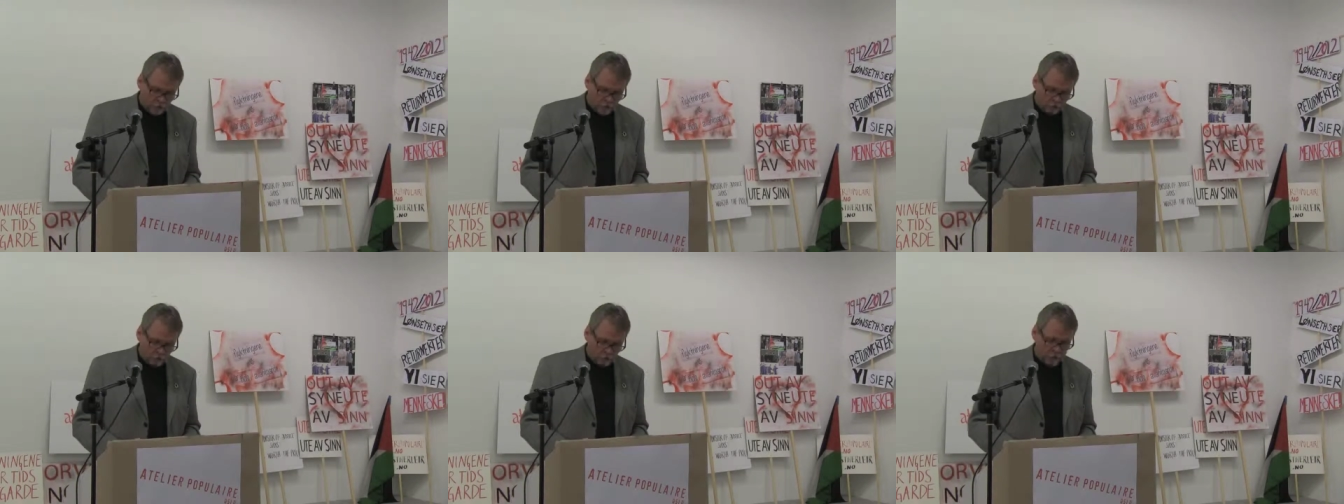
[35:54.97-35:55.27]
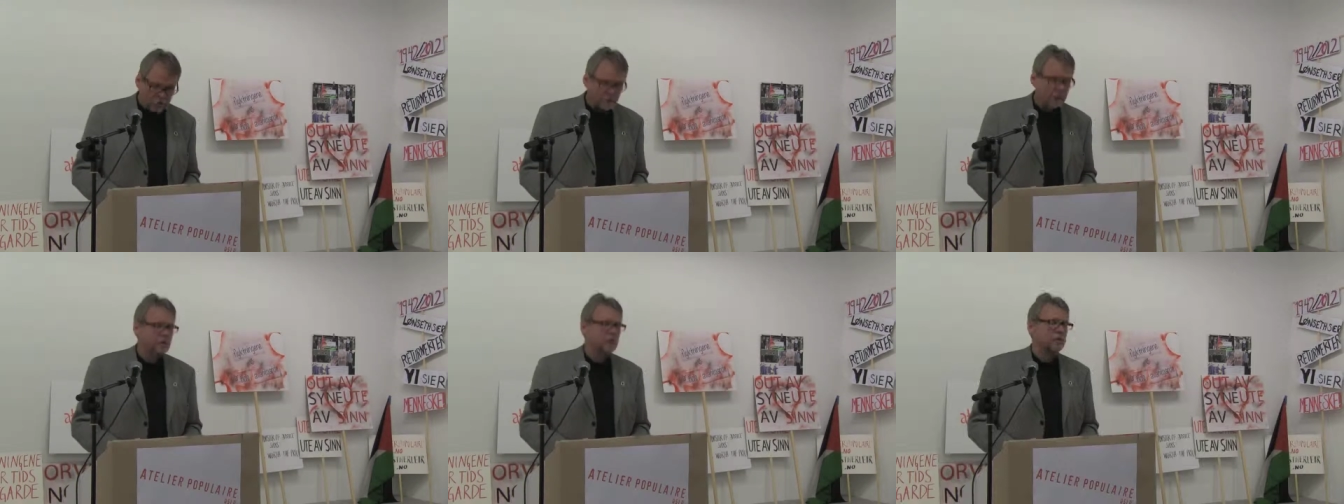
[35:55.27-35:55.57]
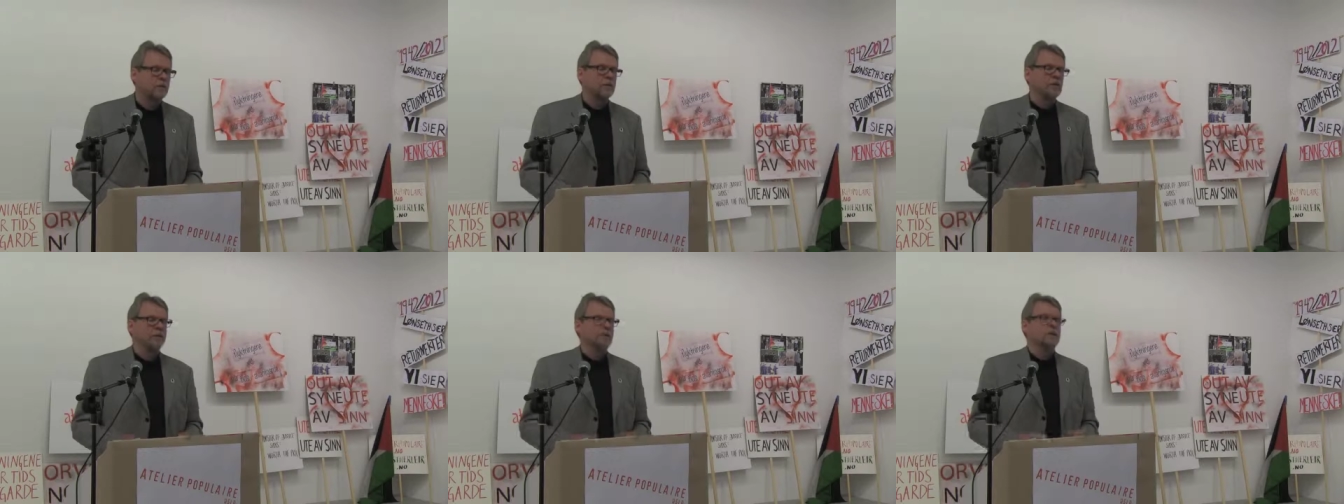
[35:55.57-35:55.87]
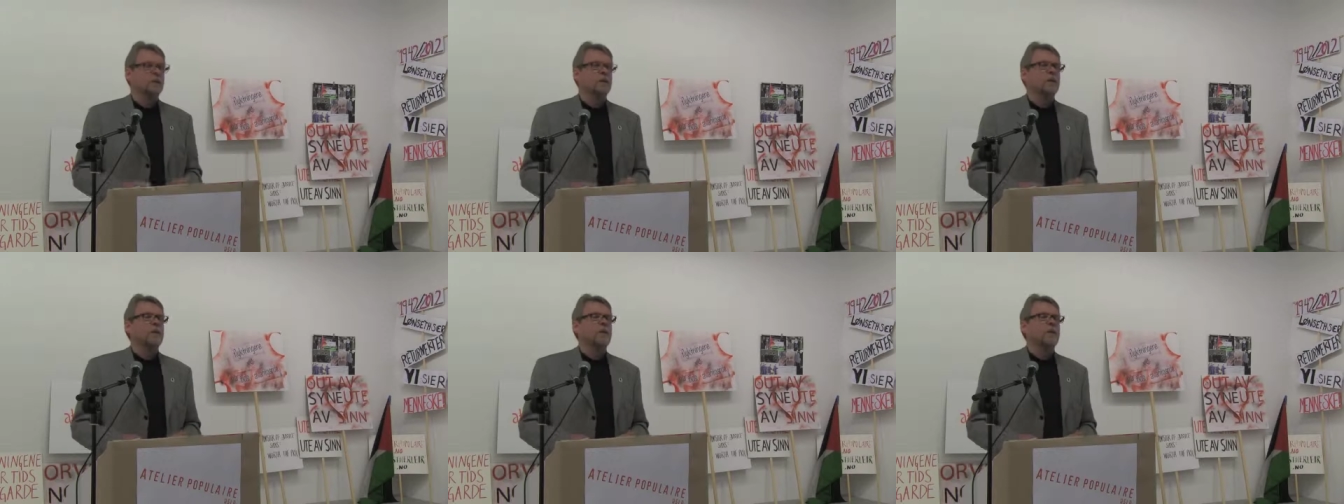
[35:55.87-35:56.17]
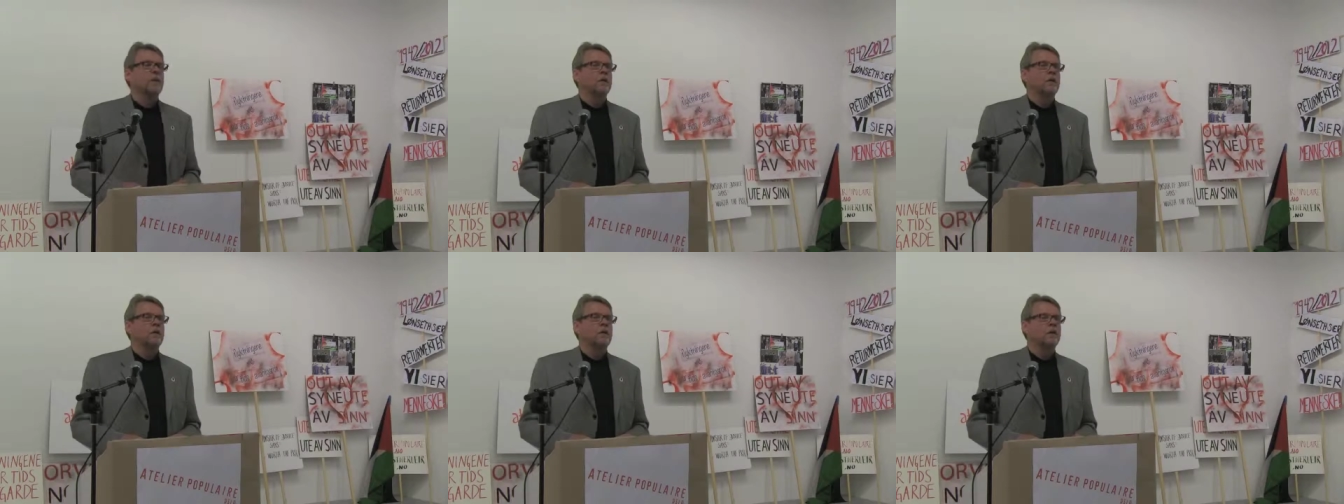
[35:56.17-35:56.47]
so they can
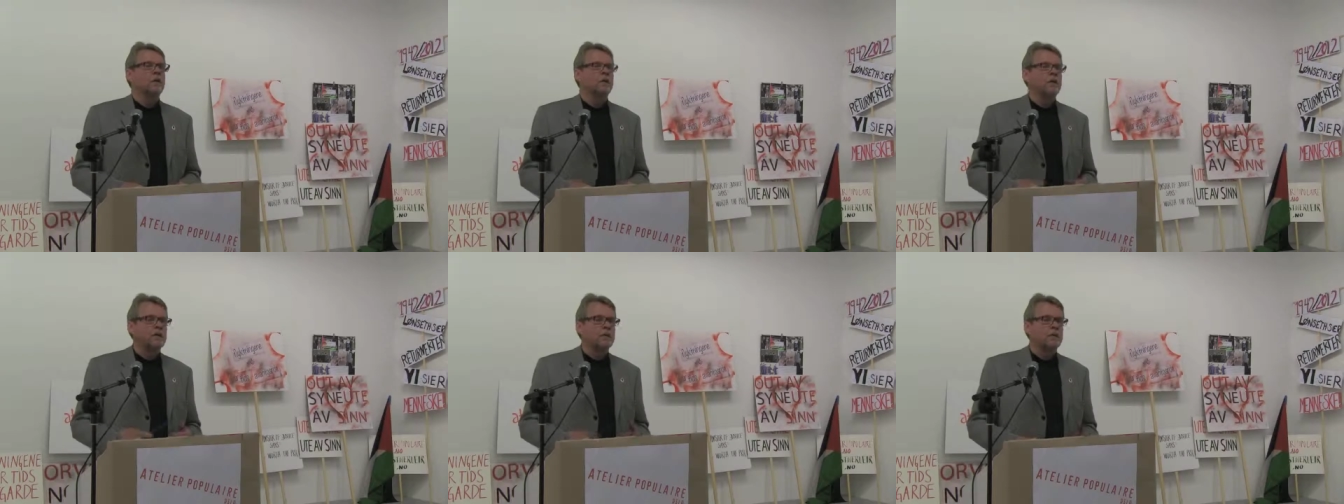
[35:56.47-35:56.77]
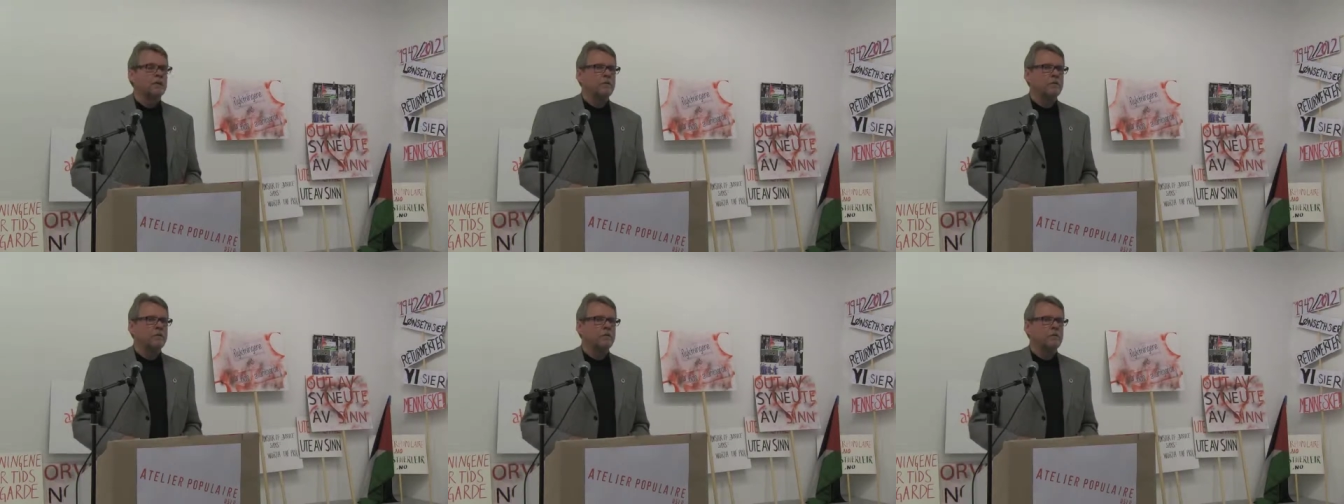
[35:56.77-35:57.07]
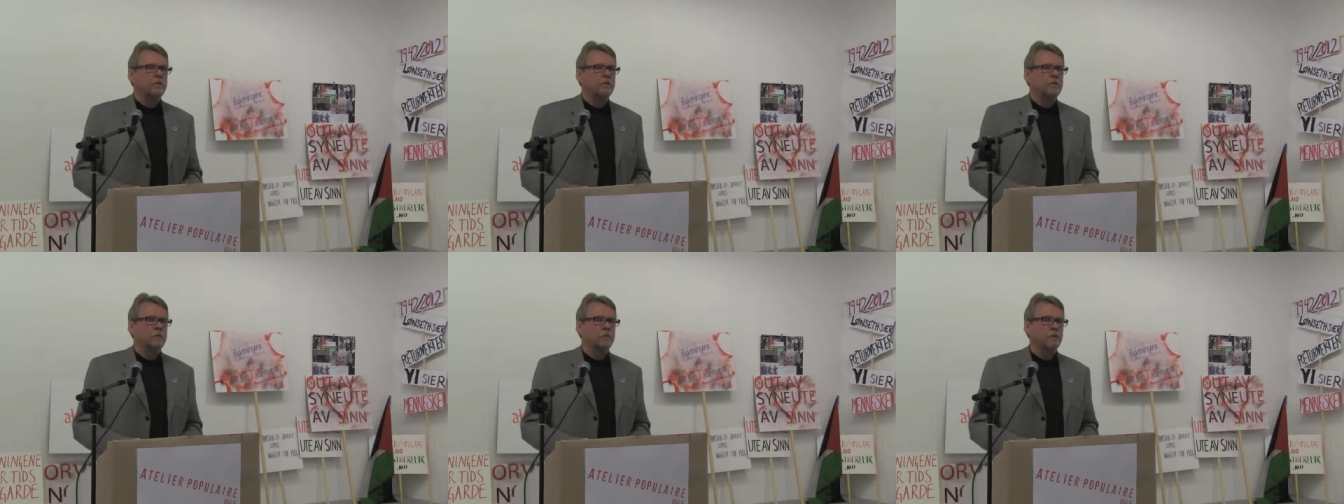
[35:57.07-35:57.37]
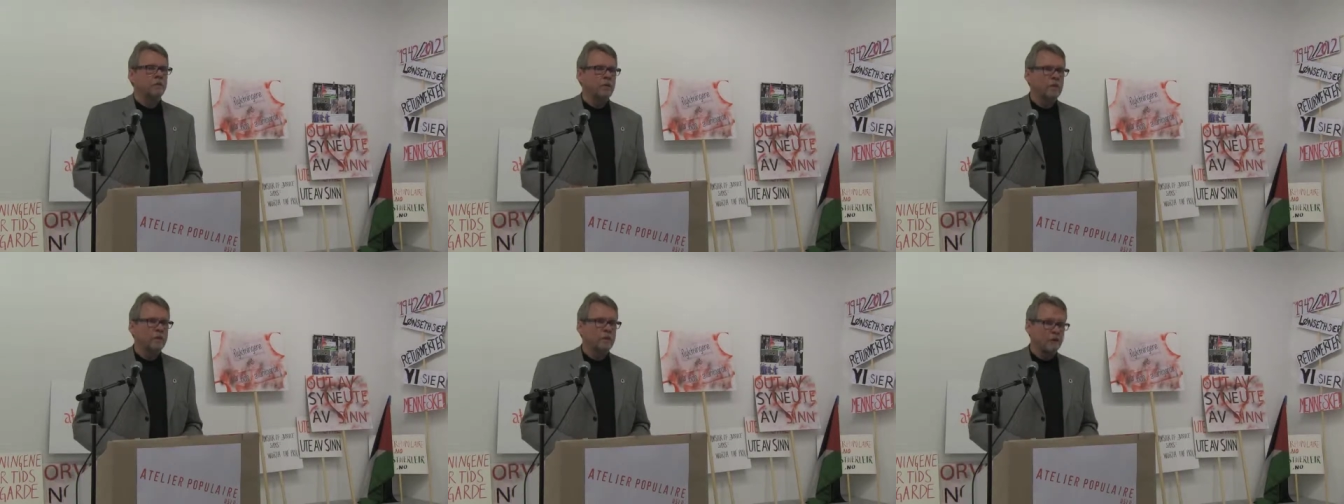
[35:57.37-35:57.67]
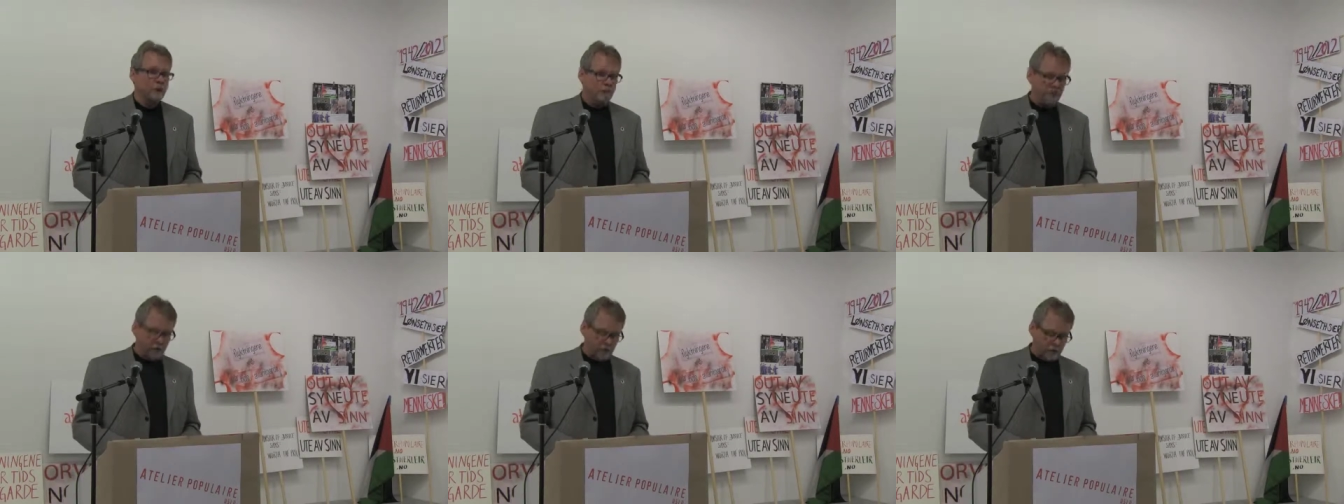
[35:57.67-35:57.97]
continue
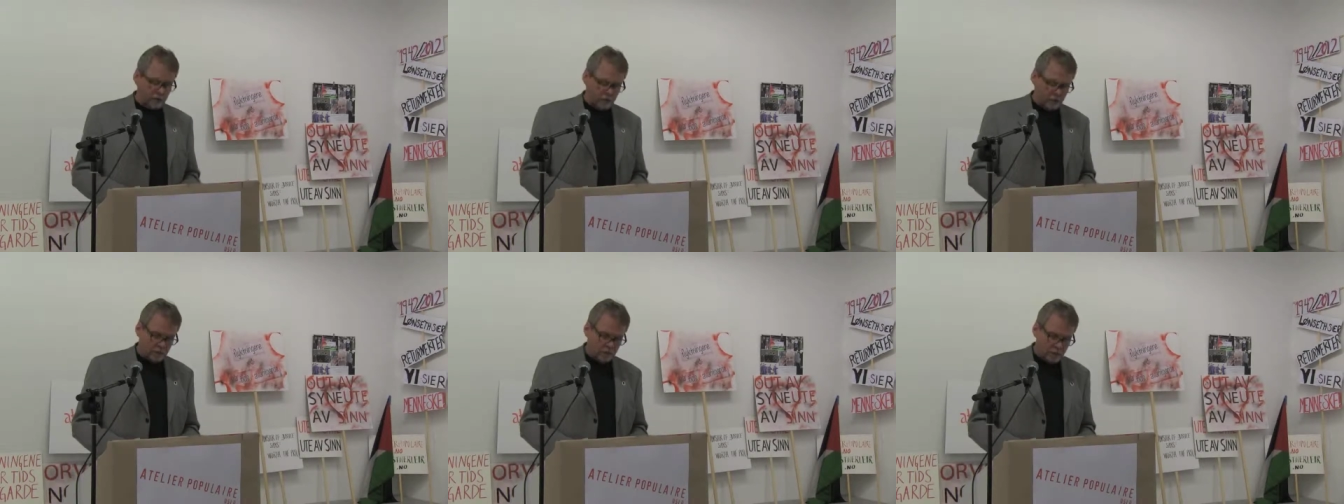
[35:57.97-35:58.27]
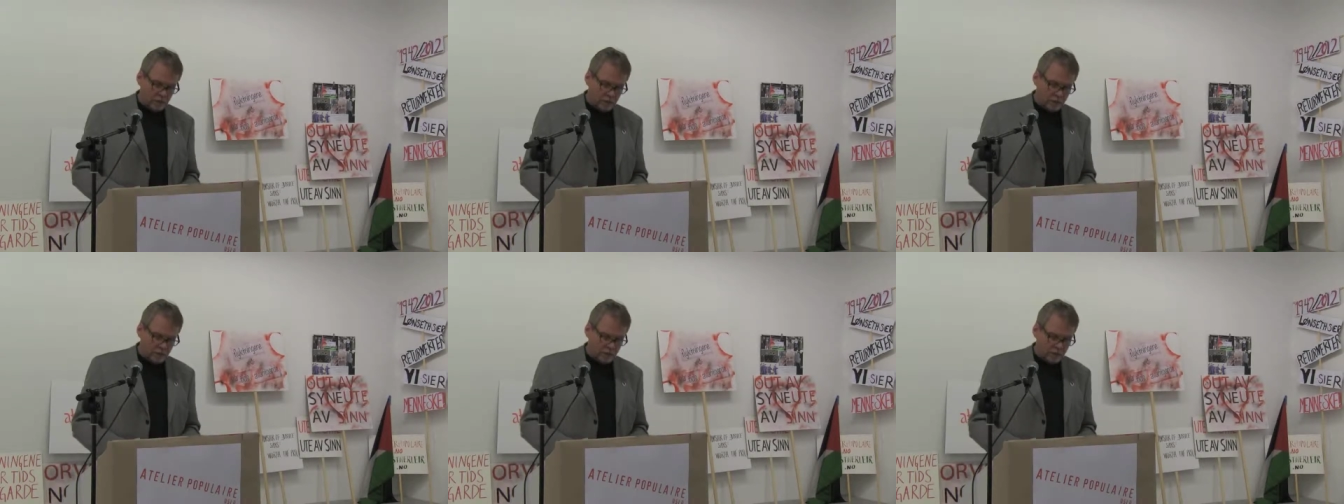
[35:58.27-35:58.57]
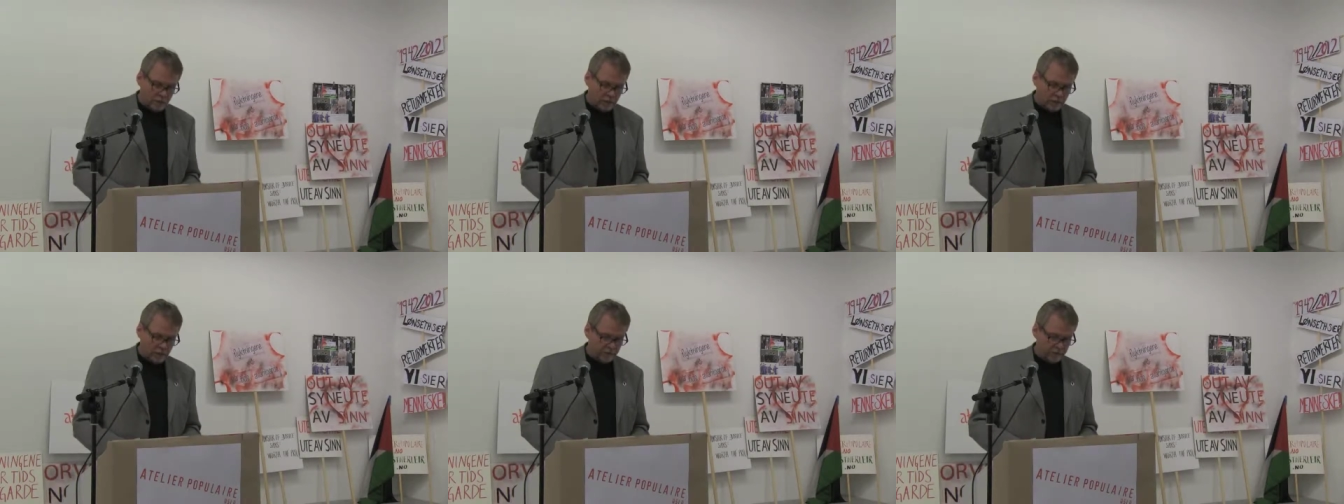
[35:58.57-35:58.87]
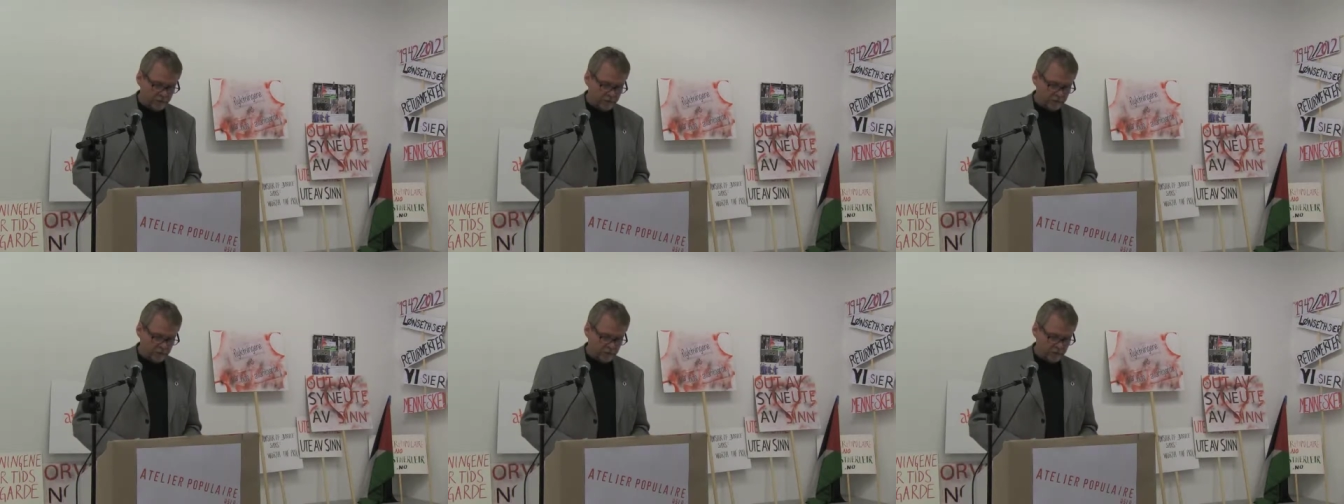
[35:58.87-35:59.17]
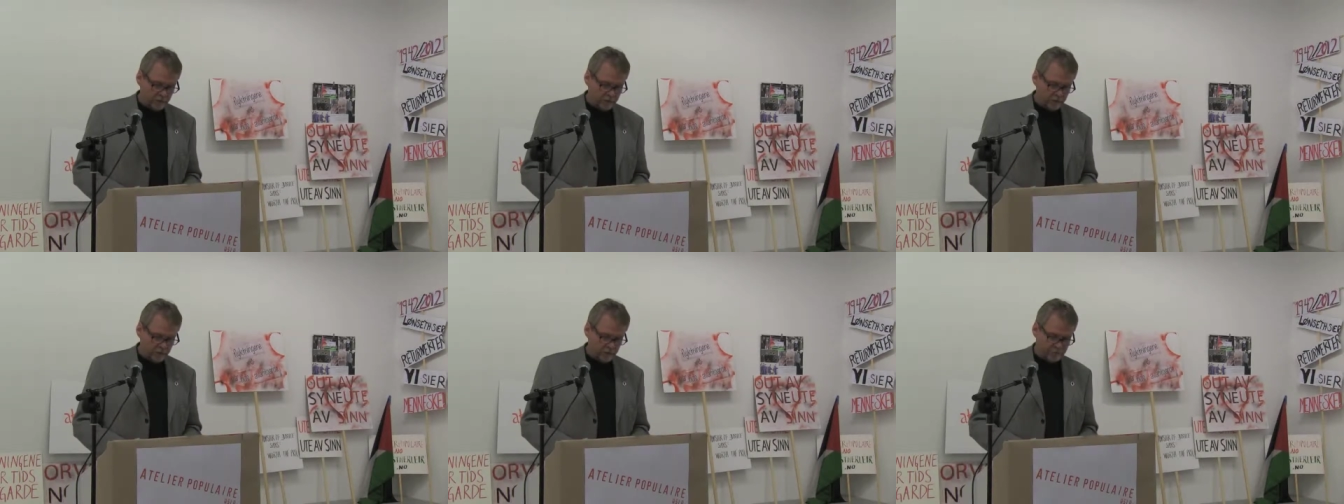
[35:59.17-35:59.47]
with their
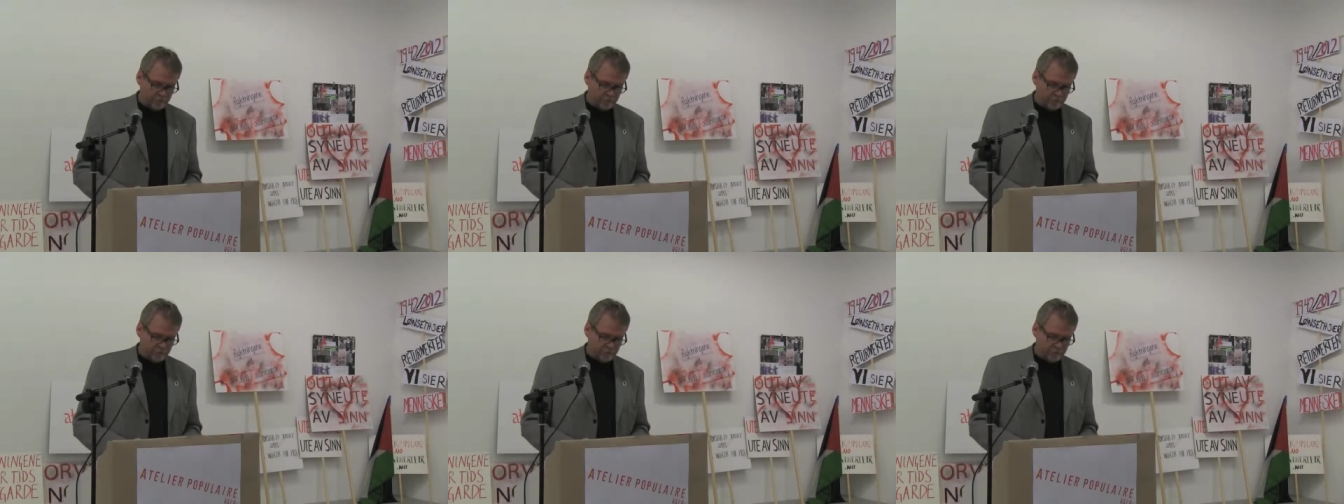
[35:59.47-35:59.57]
lives.